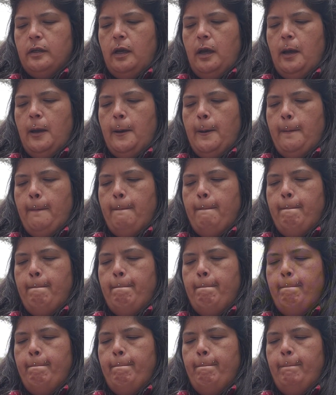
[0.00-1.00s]

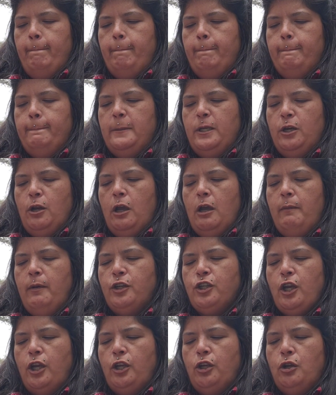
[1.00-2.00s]
You know how much
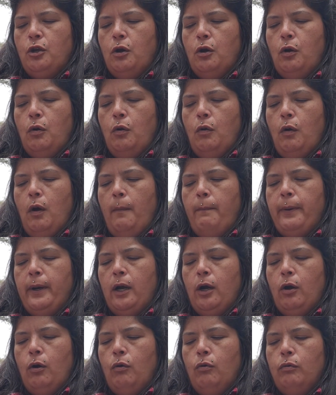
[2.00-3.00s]
I know
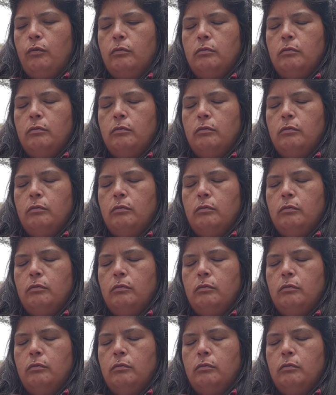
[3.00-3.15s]
about